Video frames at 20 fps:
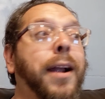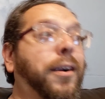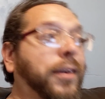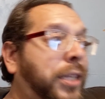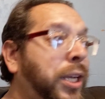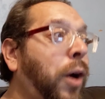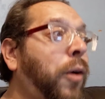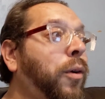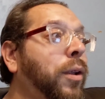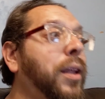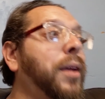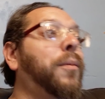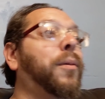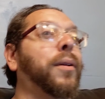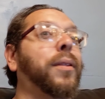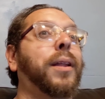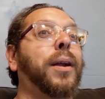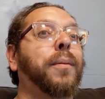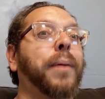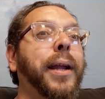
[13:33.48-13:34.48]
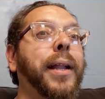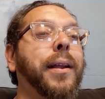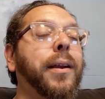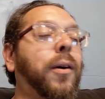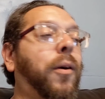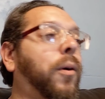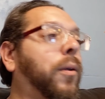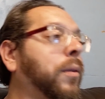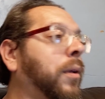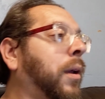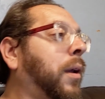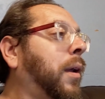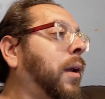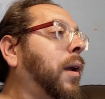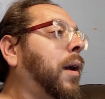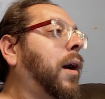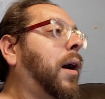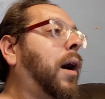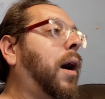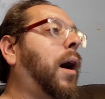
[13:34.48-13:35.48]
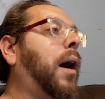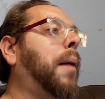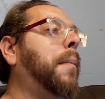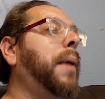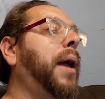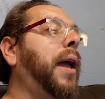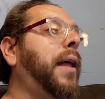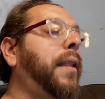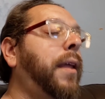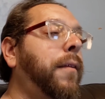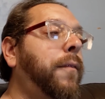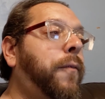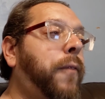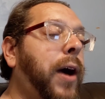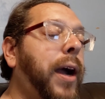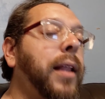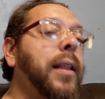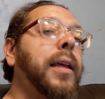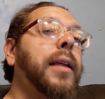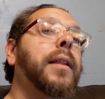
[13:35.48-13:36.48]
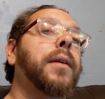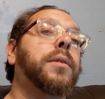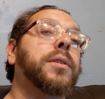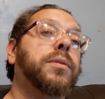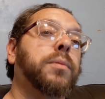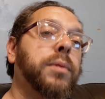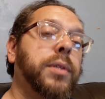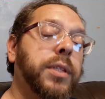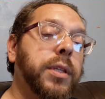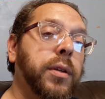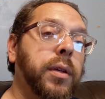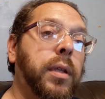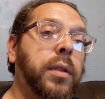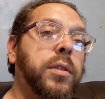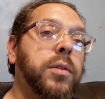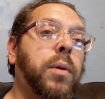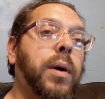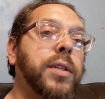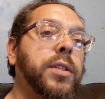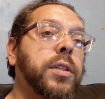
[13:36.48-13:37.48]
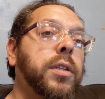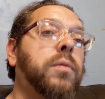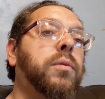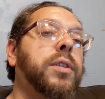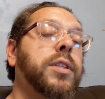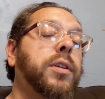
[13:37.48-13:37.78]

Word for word: they are totally worth their weight in gold. Um, and then finally, there was a resilience question.